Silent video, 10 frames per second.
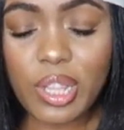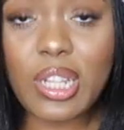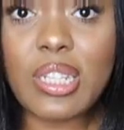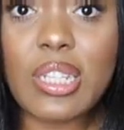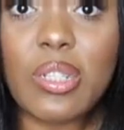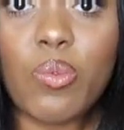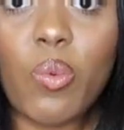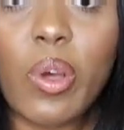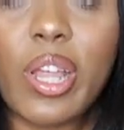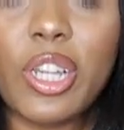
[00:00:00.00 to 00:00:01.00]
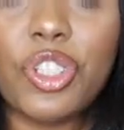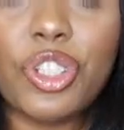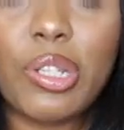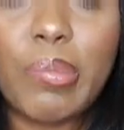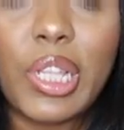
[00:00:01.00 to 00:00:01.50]
This is what it
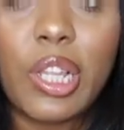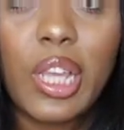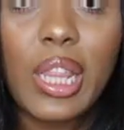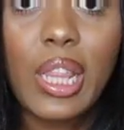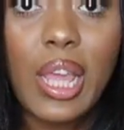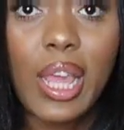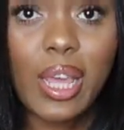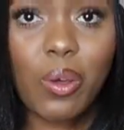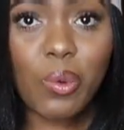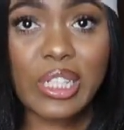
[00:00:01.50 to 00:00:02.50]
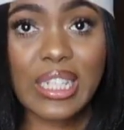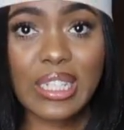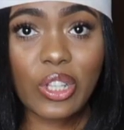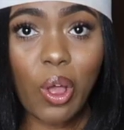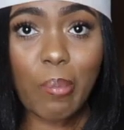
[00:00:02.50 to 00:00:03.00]
should be looking like once
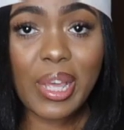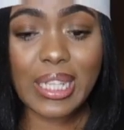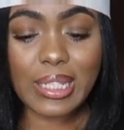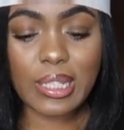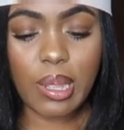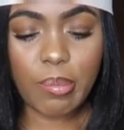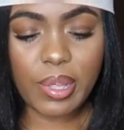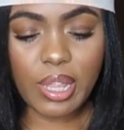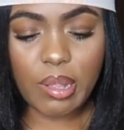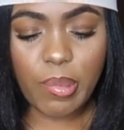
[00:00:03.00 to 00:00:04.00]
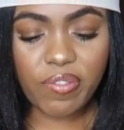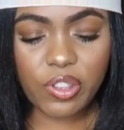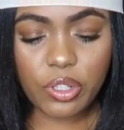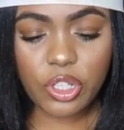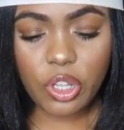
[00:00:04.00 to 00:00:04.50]
it's all mixed up in the
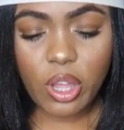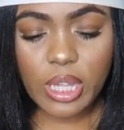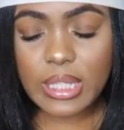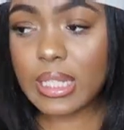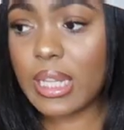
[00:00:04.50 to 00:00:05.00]
buffalo sauce.